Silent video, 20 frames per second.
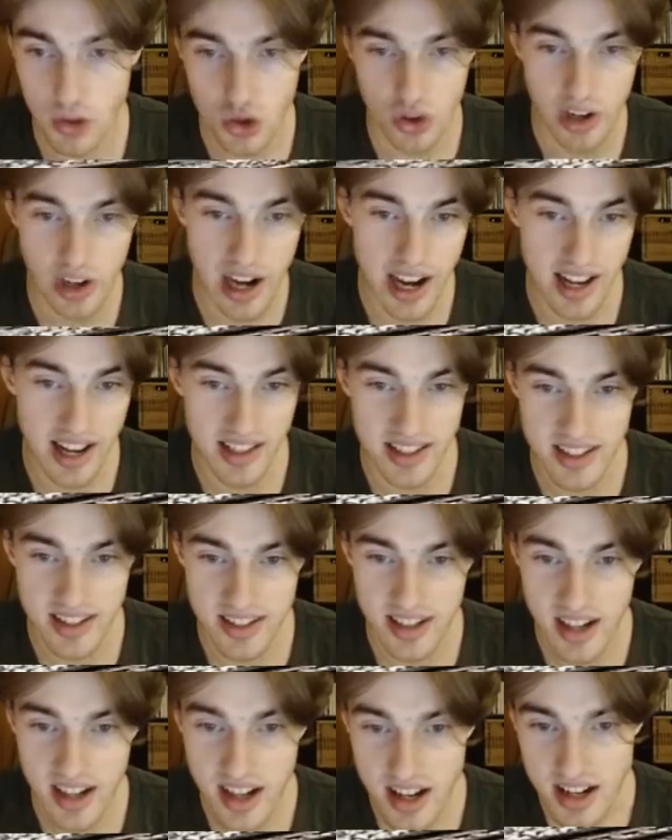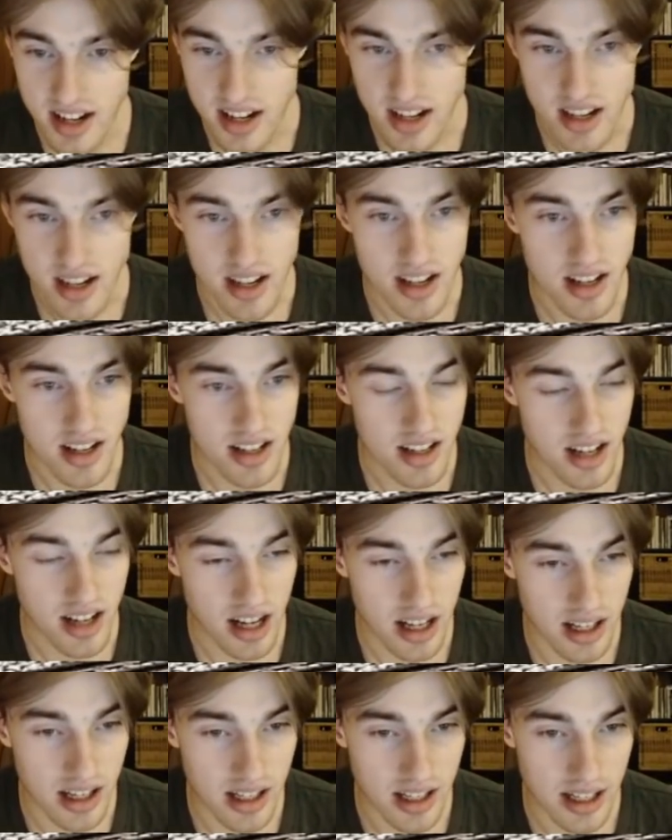trains.
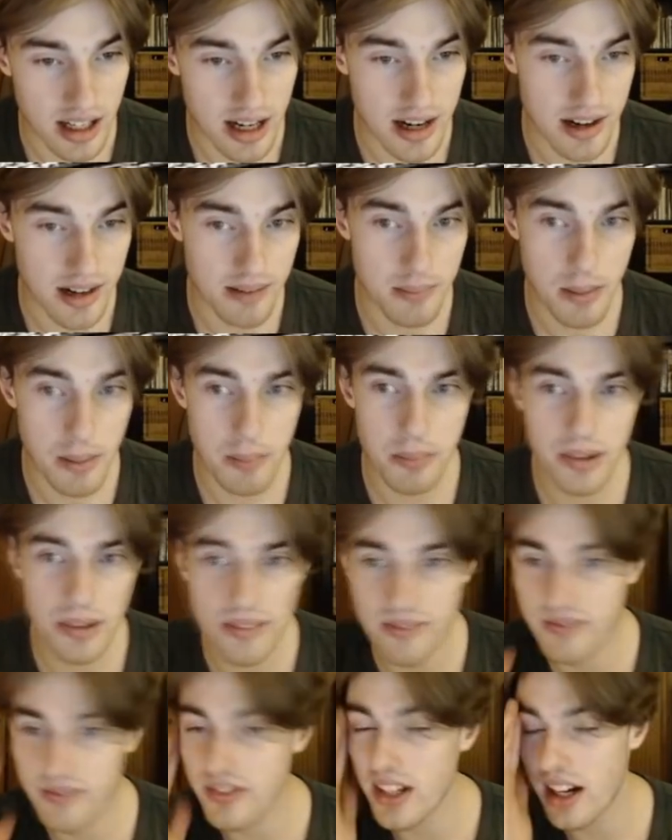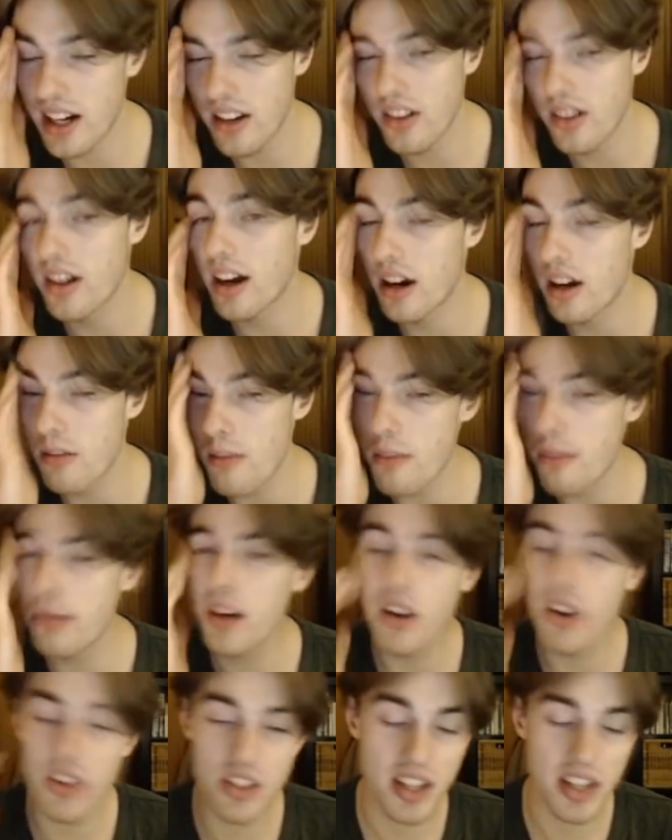I remember
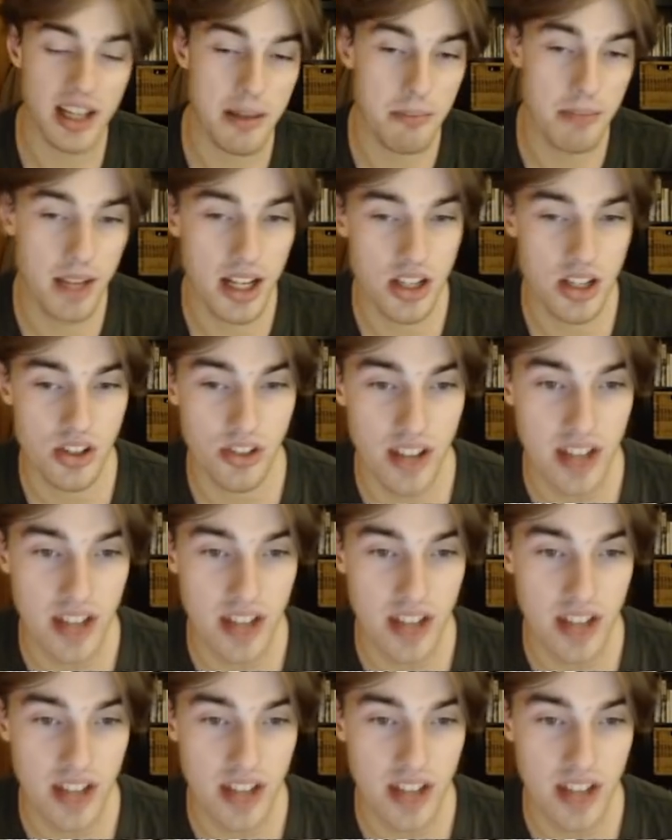going to like a miniature